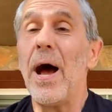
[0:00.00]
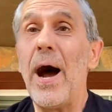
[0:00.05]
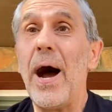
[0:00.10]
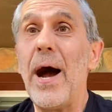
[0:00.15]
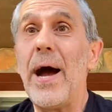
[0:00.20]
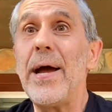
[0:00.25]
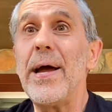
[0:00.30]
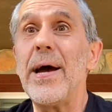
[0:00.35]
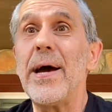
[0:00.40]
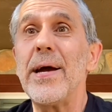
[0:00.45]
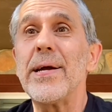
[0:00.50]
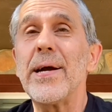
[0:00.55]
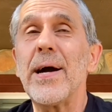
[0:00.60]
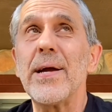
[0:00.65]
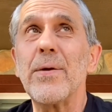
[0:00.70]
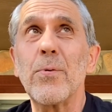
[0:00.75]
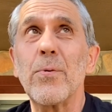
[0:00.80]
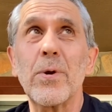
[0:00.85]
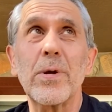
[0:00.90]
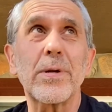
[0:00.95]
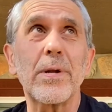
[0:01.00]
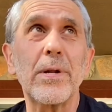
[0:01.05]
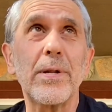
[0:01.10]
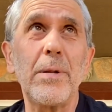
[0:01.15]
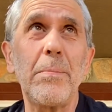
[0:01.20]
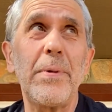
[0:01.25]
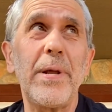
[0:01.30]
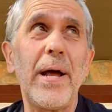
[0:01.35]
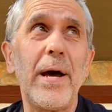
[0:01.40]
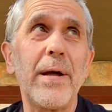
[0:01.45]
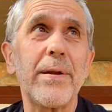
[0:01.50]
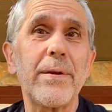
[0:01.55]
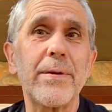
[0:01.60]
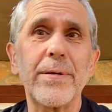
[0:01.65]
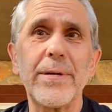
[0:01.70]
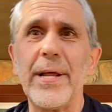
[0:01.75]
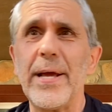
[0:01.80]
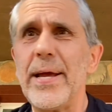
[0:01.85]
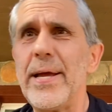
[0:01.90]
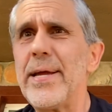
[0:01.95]
I worked a little bit out here
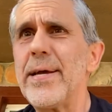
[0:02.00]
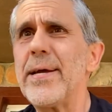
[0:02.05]
today.